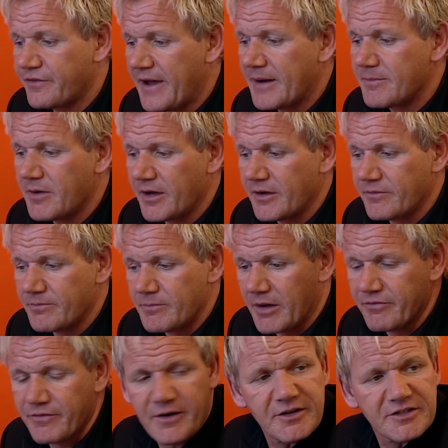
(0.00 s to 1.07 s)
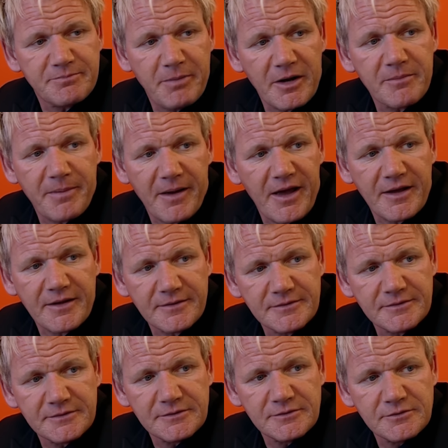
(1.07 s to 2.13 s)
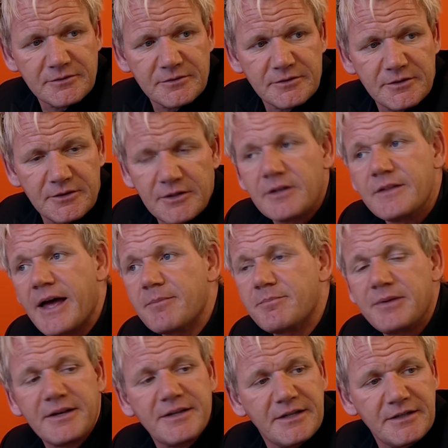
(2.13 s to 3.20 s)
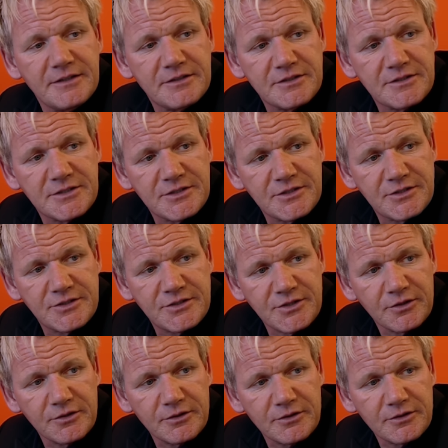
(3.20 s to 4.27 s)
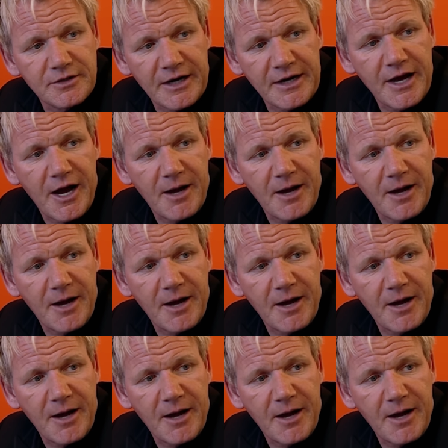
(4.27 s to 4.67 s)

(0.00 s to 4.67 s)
found my, my first bugbear. What? That bloody door alarm